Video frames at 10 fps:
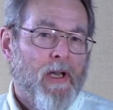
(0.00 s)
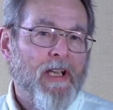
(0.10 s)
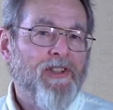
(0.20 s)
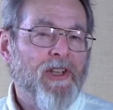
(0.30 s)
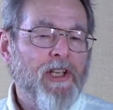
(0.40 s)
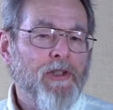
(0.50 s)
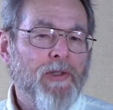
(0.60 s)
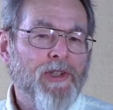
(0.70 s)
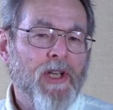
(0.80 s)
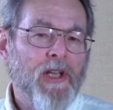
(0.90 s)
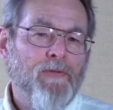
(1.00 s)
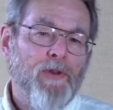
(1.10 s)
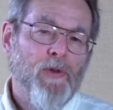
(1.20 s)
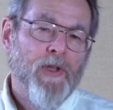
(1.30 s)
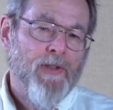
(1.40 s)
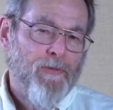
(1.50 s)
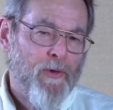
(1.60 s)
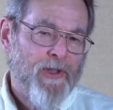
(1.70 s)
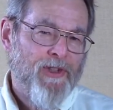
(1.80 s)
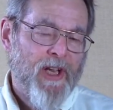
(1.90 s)
It's interesting if you look at,
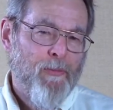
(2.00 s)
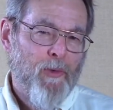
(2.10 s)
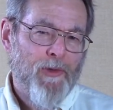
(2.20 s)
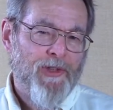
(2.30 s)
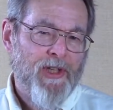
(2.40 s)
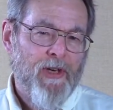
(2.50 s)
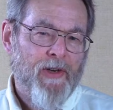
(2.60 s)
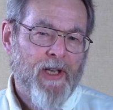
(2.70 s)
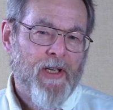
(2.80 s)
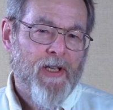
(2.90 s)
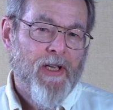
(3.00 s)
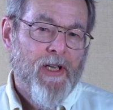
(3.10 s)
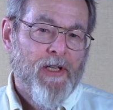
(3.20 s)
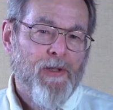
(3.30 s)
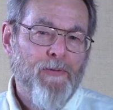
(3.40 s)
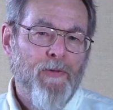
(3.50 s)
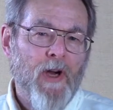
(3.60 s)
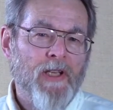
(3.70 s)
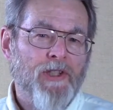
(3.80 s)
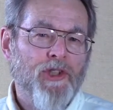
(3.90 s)
for example, Syria. You
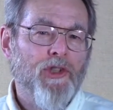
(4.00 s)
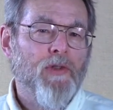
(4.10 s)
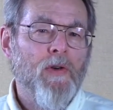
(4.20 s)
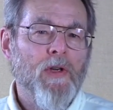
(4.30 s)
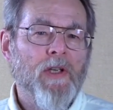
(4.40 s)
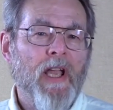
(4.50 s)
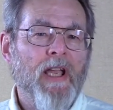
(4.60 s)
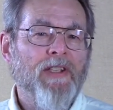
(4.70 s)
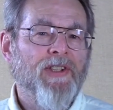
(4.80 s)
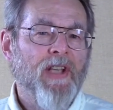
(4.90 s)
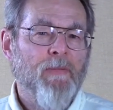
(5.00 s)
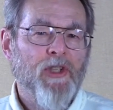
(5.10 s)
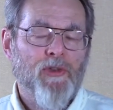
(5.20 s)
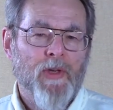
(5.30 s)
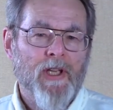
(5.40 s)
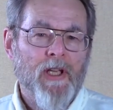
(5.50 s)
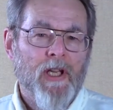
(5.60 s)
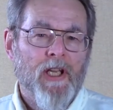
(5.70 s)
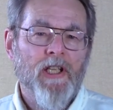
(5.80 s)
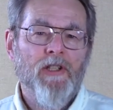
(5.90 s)
find a strong asymmetry
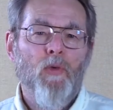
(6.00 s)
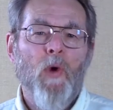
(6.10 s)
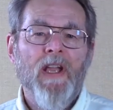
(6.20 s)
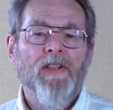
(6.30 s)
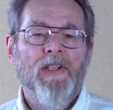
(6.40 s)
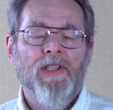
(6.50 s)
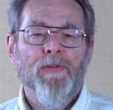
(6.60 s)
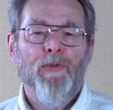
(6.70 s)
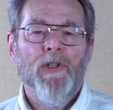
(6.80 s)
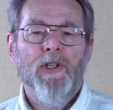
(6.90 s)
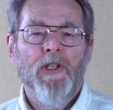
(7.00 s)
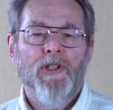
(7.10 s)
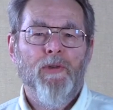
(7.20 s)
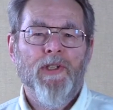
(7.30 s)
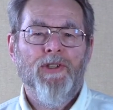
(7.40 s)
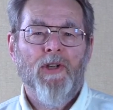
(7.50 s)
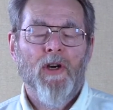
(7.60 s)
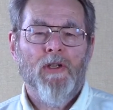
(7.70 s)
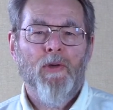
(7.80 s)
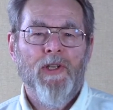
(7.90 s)
in the way that different countries
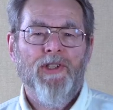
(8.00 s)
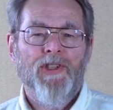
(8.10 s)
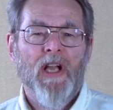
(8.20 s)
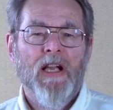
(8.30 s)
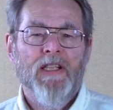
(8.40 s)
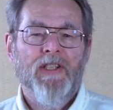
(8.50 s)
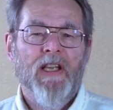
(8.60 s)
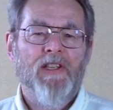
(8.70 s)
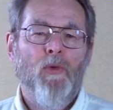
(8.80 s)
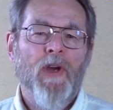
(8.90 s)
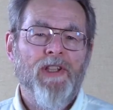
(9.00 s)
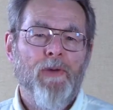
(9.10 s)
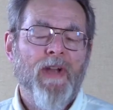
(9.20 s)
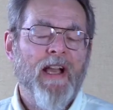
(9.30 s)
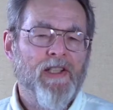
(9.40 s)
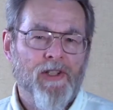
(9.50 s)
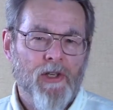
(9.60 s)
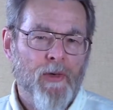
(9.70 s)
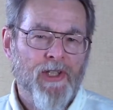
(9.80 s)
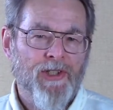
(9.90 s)
are criticized and the way they react to the
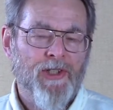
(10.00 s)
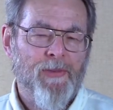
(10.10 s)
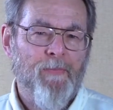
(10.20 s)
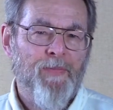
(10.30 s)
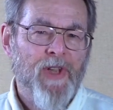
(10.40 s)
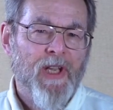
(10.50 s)
criticism.